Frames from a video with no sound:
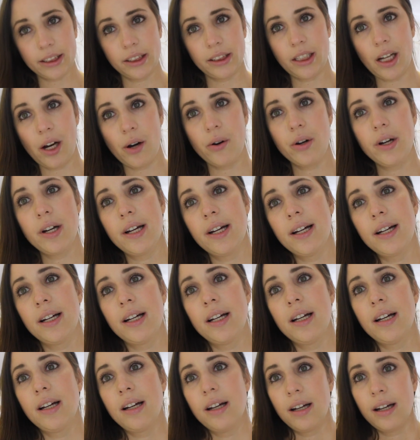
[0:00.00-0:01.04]
So
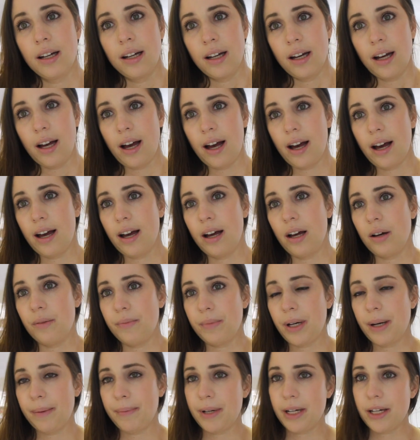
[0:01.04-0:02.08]

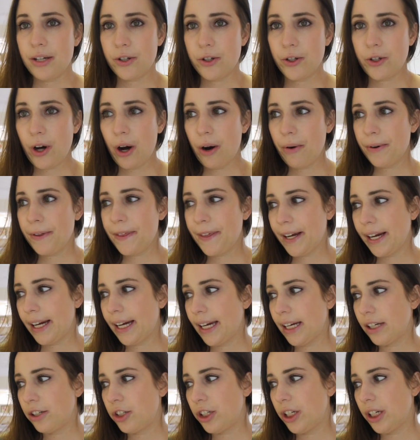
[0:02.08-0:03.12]
I'm going to start with the
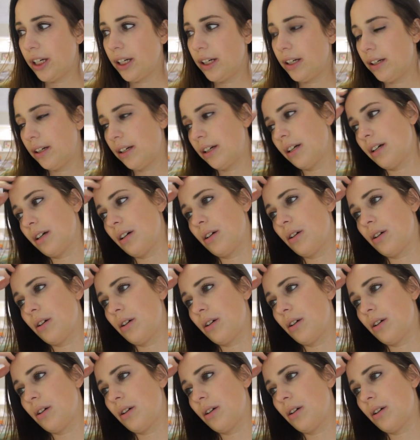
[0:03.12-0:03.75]
kitchen